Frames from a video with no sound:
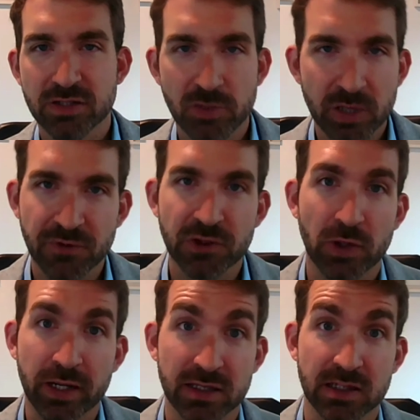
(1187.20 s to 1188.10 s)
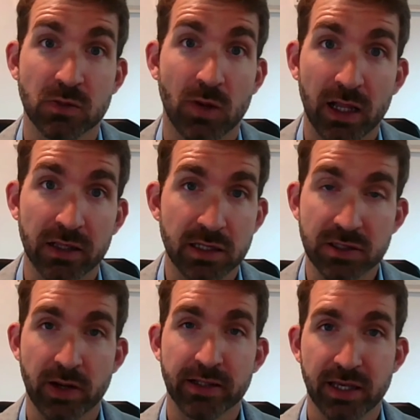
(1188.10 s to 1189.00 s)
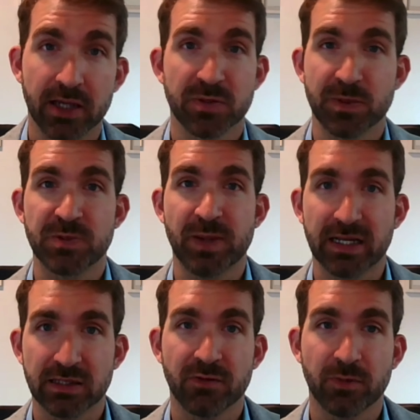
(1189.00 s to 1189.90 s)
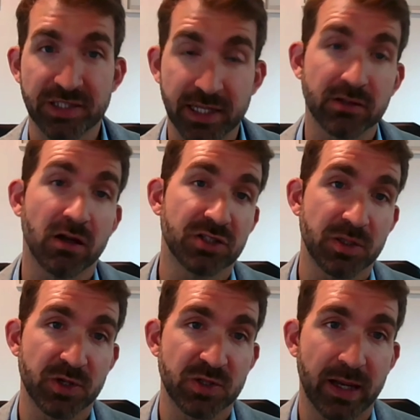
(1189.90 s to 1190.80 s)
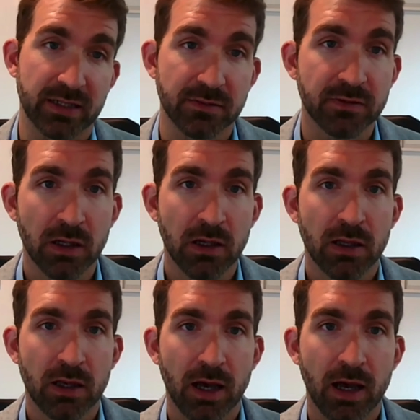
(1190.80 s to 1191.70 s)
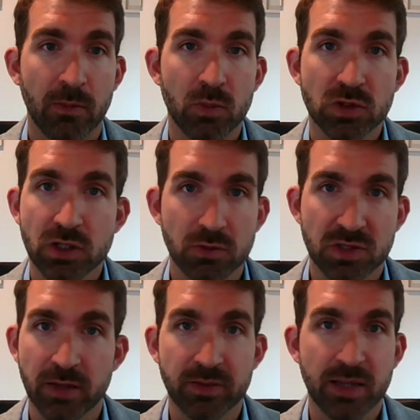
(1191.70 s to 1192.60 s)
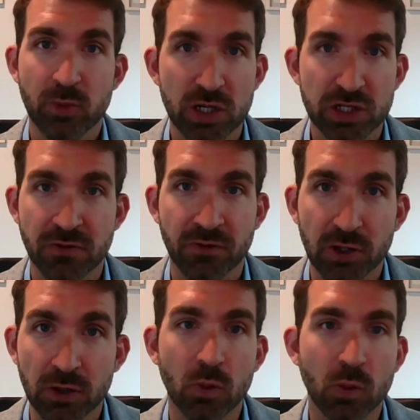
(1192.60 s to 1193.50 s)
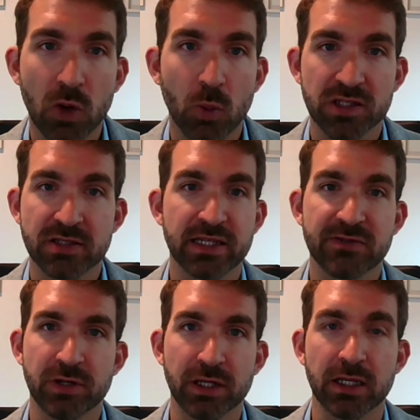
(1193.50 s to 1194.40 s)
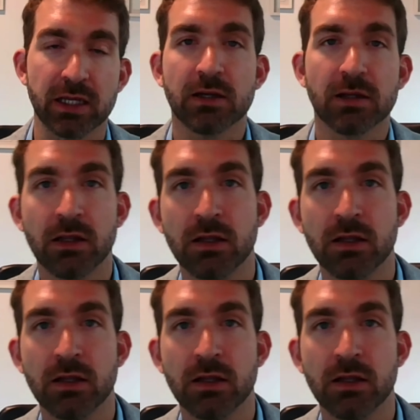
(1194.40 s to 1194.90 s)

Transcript: thanks so much for joining us as well. It's great to get your perspective from a technology perspective. So same question for you. What's next for Anility?